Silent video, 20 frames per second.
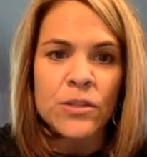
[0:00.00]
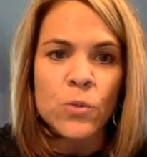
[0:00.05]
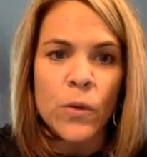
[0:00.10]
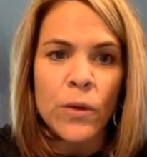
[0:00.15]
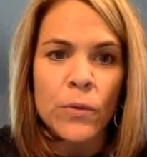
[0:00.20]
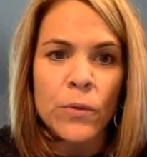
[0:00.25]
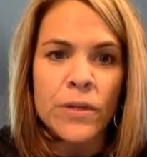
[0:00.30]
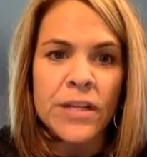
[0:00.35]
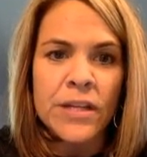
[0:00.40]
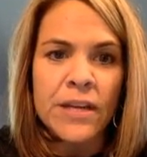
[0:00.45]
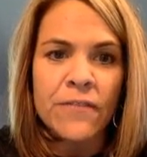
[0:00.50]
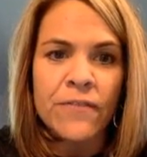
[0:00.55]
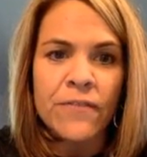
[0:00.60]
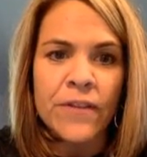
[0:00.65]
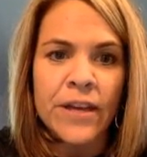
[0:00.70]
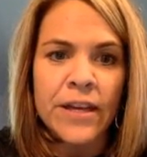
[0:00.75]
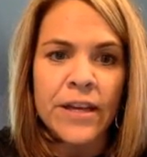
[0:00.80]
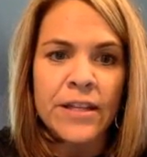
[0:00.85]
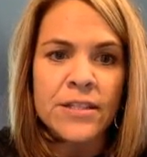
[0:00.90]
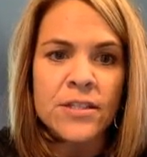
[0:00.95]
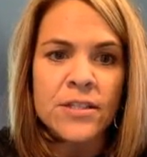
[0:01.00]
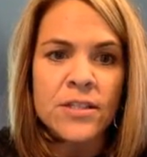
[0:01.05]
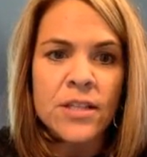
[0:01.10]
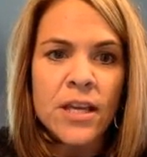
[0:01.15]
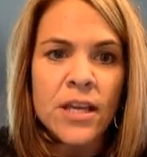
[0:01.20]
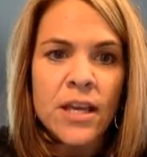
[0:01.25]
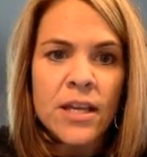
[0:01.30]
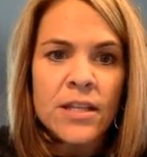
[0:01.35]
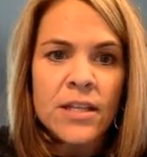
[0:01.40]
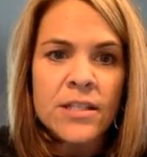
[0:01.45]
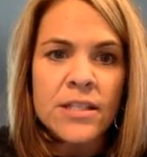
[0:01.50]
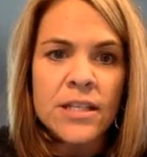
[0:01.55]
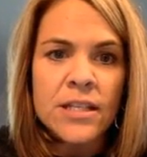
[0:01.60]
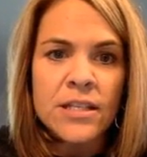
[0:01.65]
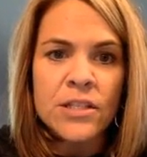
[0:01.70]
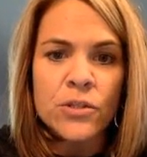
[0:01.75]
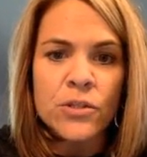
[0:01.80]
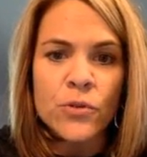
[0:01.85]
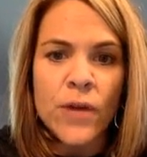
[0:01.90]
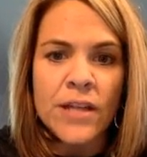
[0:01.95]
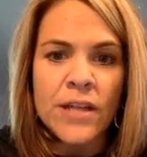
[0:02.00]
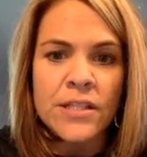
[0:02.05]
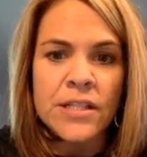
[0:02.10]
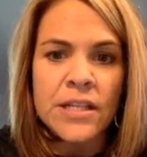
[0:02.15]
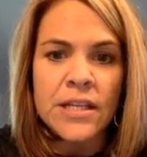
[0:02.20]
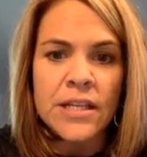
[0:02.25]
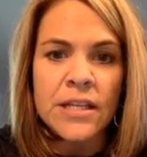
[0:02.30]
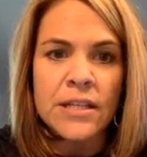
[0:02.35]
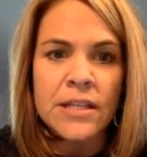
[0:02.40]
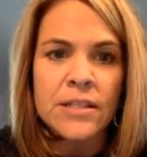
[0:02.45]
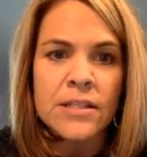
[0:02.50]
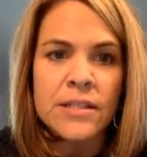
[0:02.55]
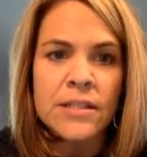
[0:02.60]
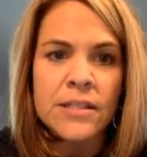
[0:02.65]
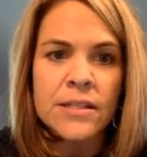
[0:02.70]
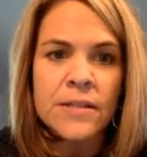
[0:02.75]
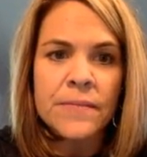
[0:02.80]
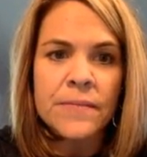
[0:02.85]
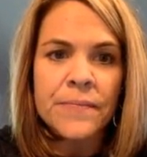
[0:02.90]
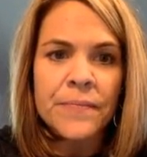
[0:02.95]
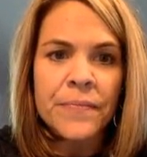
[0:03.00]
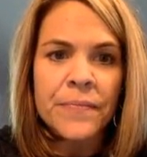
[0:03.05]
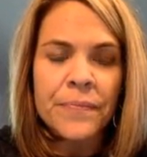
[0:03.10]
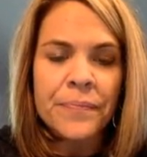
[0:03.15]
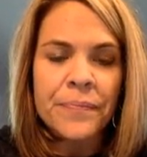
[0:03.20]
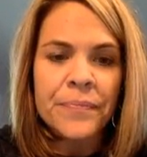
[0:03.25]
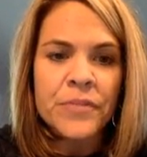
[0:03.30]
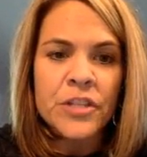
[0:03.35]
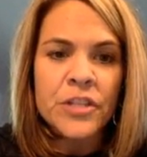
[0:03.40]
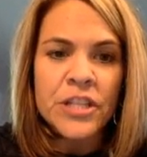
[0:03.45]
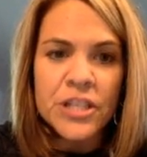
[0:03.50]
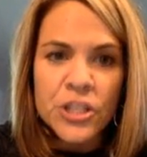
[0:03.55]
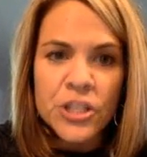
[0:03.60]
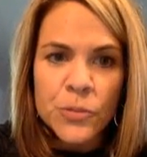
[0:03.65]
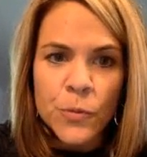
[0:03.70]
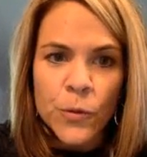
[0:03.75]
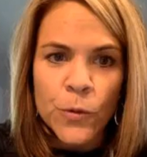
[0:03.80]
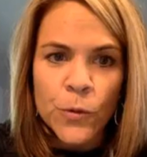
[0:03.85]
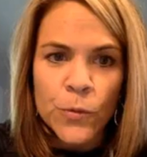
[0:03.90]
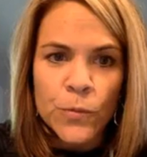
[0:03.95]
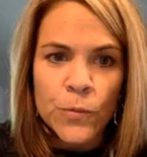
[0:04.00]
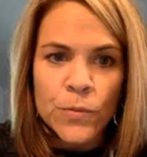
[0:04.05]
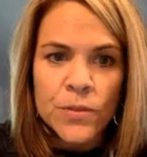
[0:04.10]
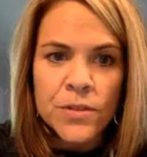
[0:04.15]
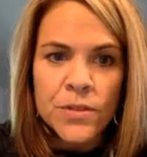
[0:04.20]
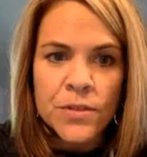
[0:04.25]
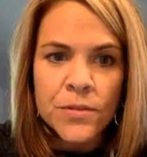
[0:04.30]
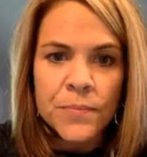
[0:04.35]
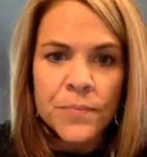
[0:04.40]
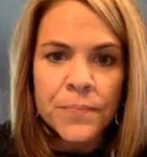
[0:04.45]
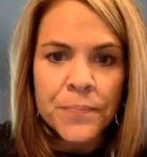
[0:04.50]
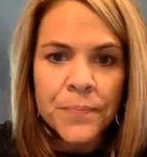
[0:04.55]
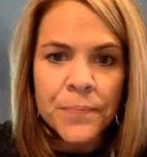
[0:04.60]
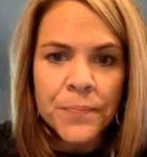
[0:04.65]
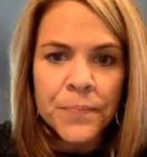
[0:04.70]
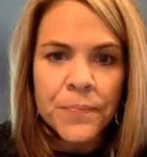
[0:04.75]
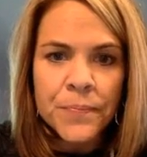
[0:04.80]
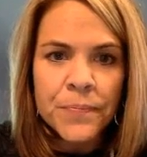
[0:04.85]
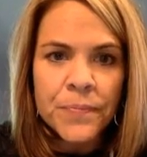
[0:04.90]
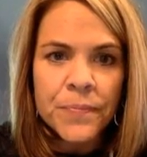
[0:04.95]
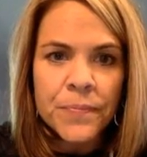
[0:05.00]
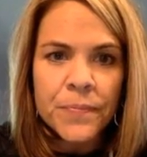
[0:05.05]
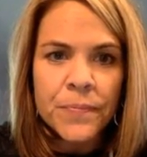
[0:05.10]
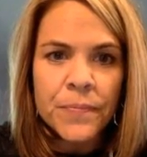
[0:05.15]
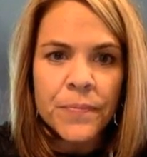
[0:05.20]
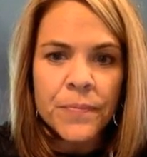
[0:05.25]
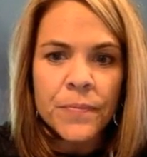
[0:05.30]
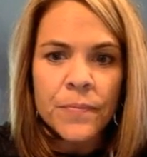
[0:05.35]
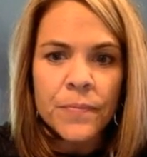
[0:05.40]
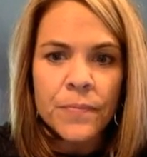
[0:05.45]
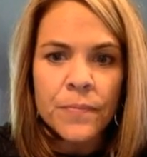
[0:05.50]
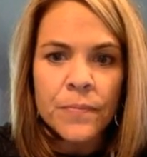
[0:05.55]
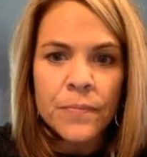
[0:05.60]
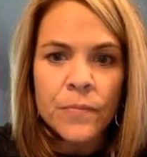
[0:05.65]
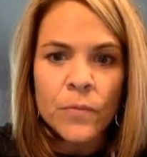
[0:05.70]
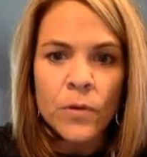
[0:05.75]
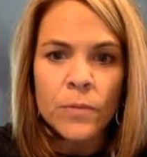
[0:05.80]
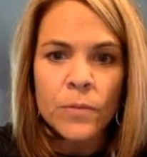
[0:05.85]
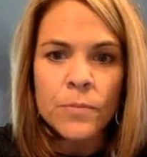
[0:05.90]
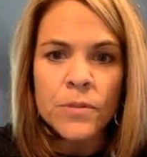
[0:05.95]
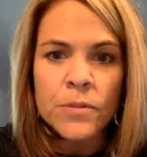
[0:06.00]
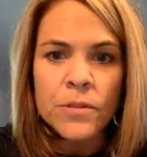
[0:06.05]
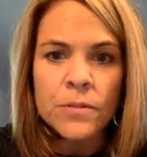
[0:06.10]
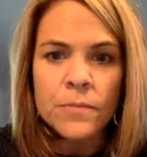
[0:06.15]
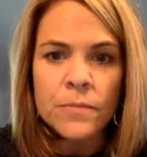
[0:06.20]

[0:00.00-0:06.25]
21 Day Fix, seeds and dressings, teaspoons, oops,